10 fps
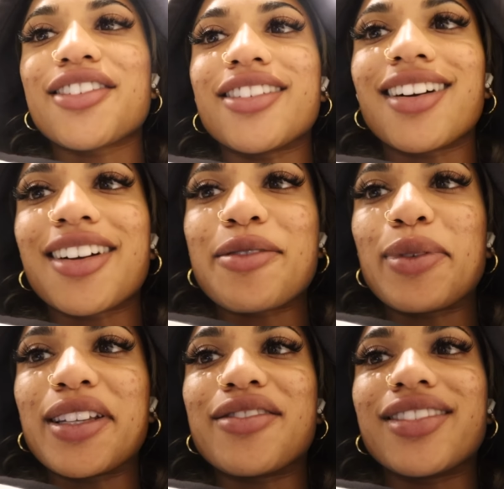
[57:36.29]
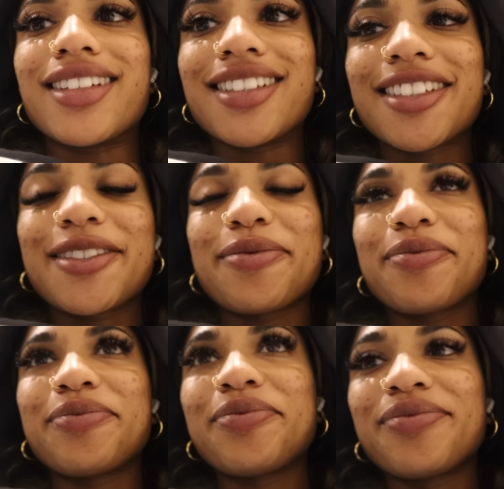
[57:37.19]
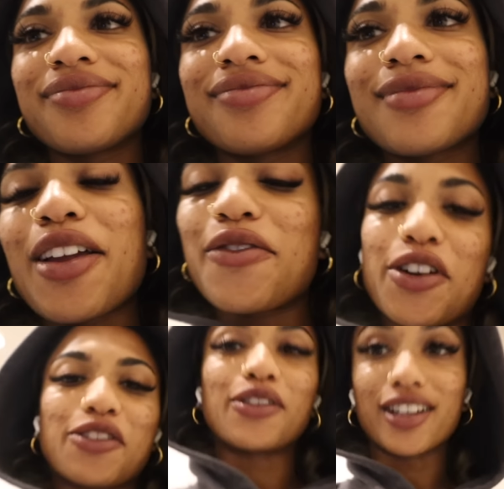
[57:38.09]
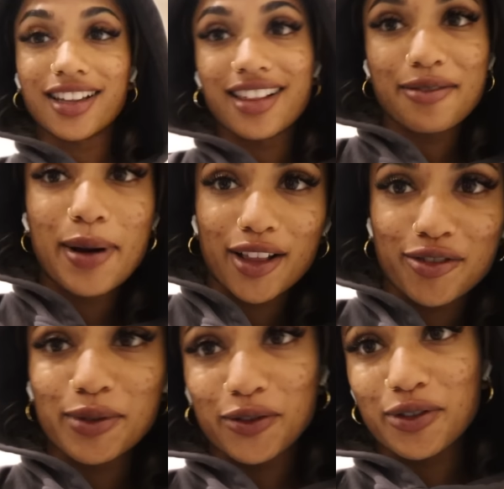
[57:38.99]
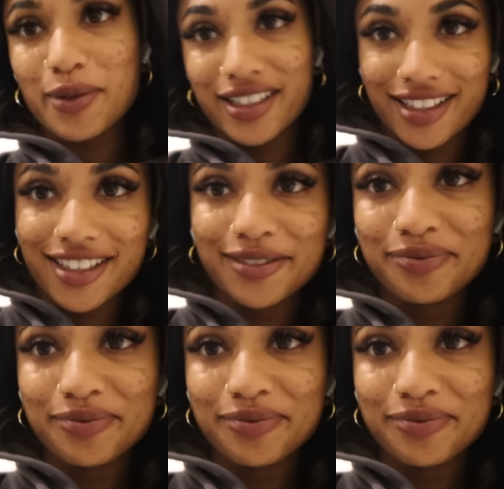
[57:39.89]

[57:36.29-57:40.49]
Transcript: you're not gonna believe this. First of all, does this bathroom look familiar?